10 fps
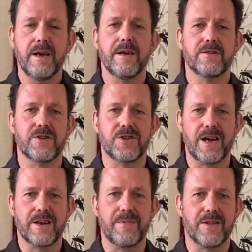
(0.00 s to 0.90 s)
to
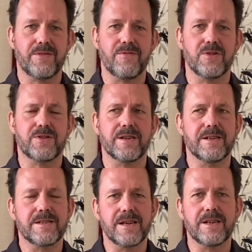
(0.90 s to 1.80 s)
check about the roasting, and he
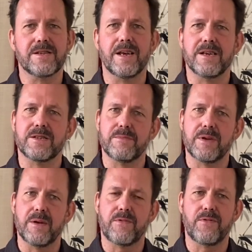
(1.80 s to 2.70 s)
says, yeah,
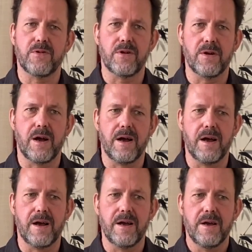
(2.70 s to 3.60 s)
sometimes
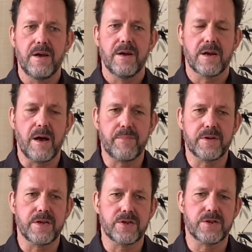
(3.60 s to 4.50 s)
for
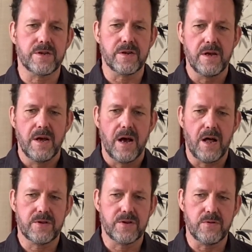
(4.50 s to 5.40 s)
competition,
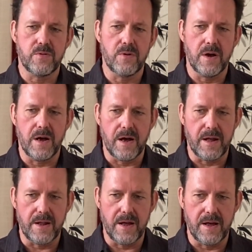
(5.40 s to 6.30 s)
I'll do
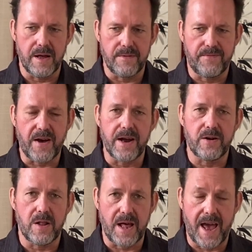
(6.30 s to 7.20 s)
a
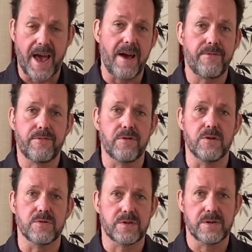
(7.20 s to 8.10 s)
final half
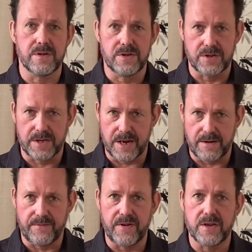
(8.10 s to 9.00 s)
roast just to get a
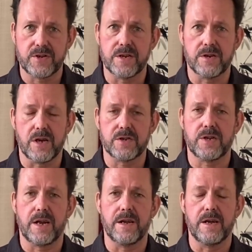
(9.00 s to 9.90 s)
finishing touch
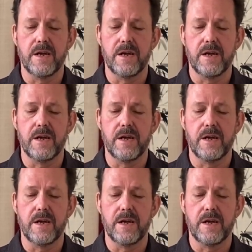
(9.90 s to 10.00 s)
on it.